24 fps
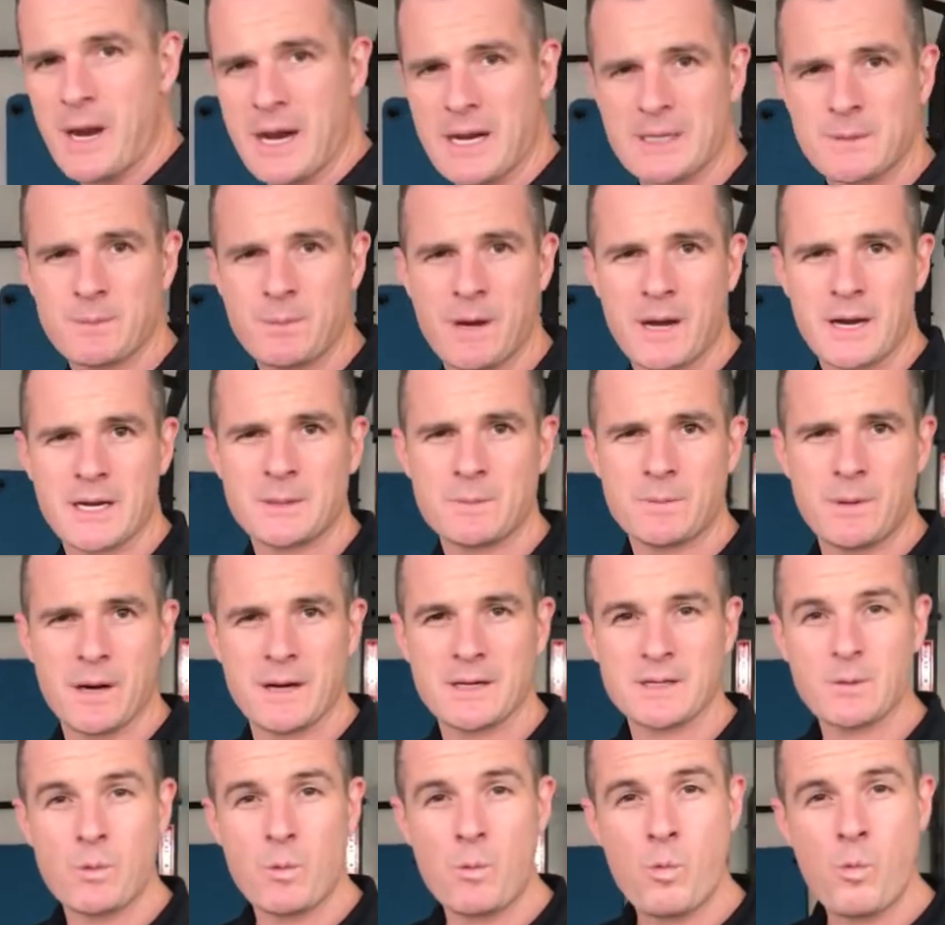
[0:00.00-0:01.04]
practice, practice,
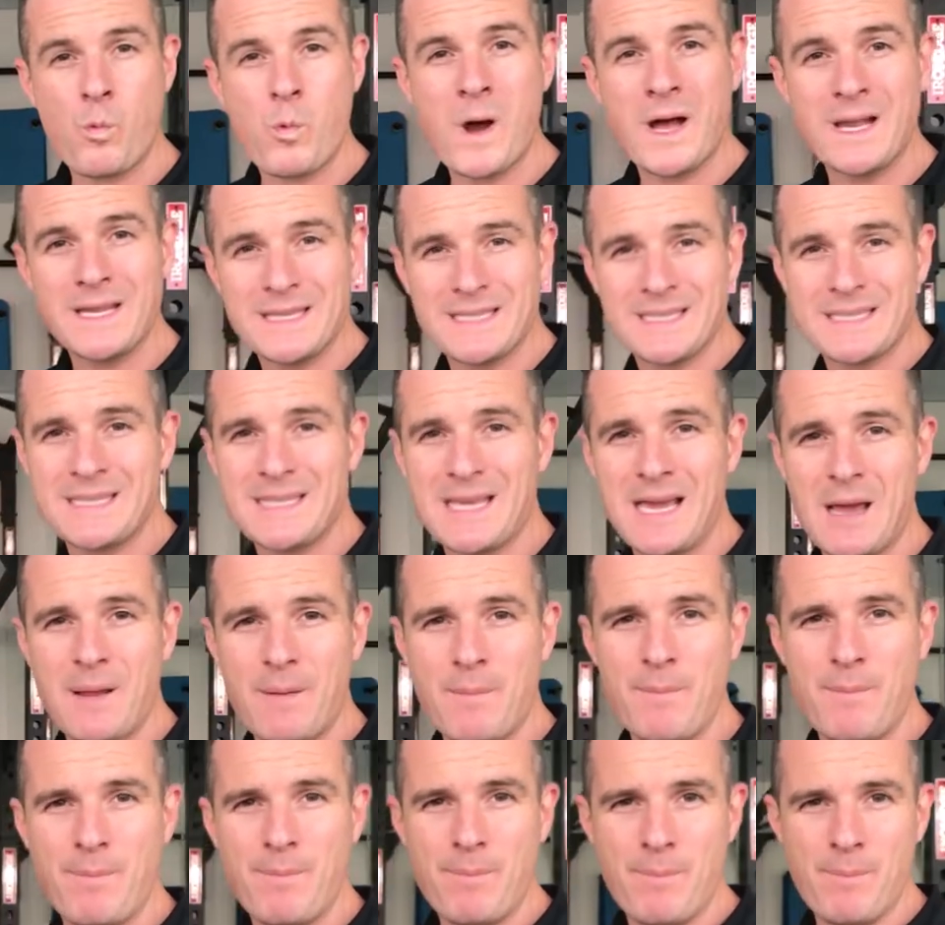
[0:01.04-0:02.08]
practice. Once
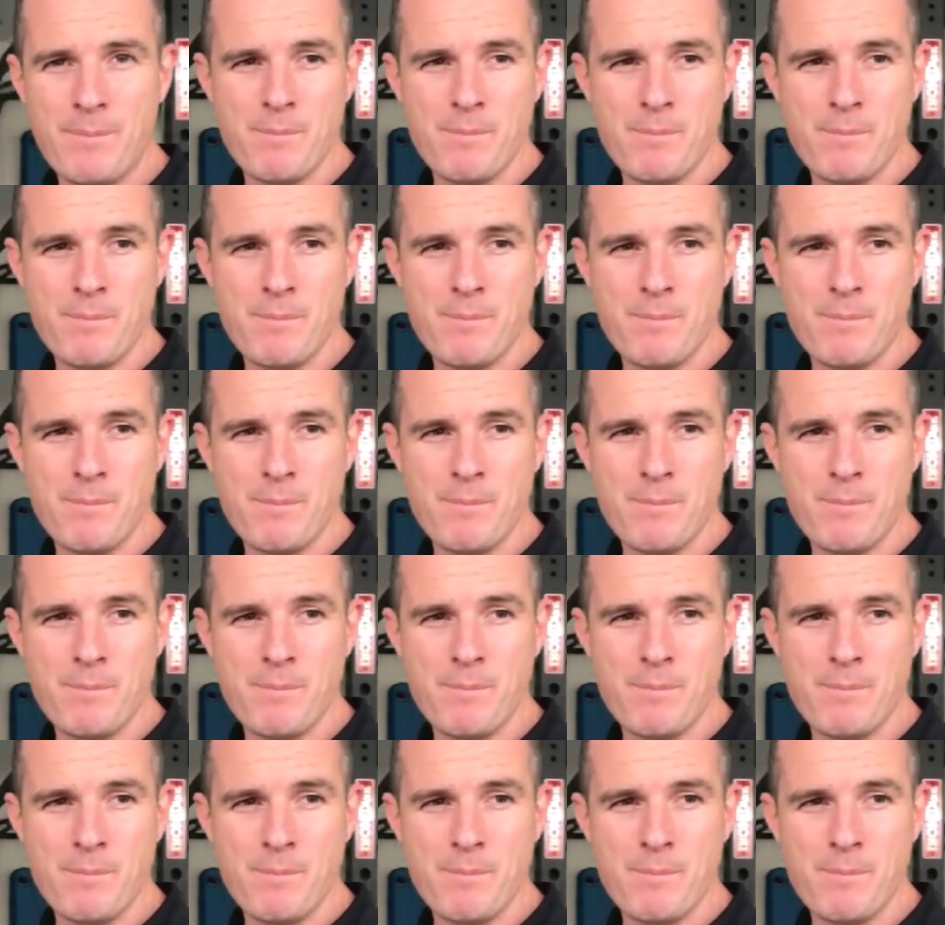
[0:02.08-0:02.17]
that